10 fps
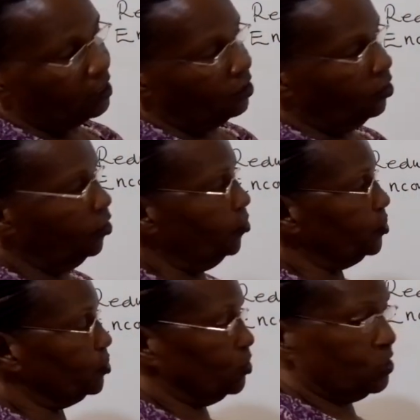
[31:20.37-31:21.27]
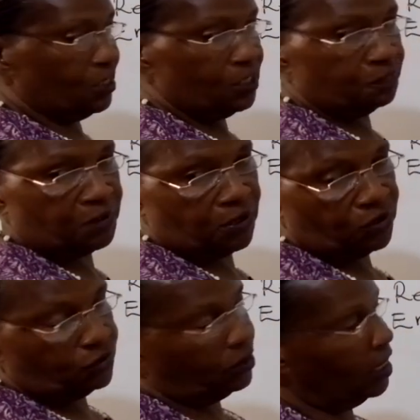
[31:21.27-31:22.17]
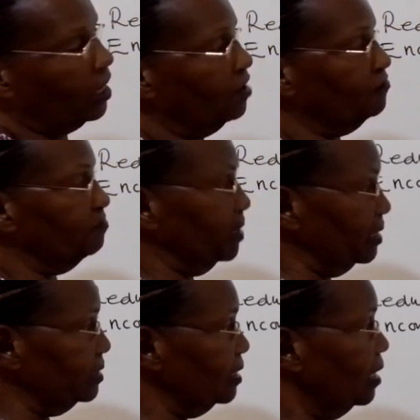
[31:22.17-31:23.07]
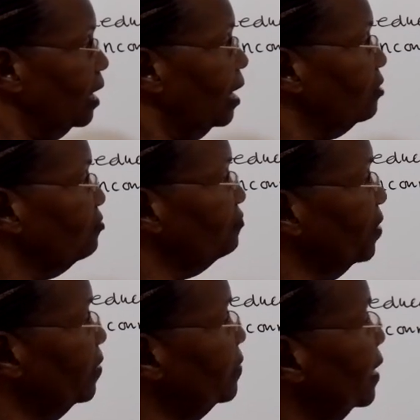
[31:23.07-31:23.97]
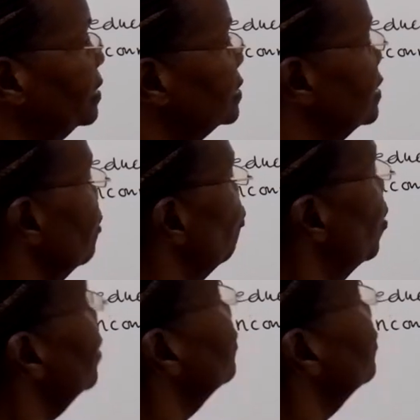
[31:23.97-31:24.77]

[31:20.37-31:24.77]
All resources belong to the government, and you find that it's the one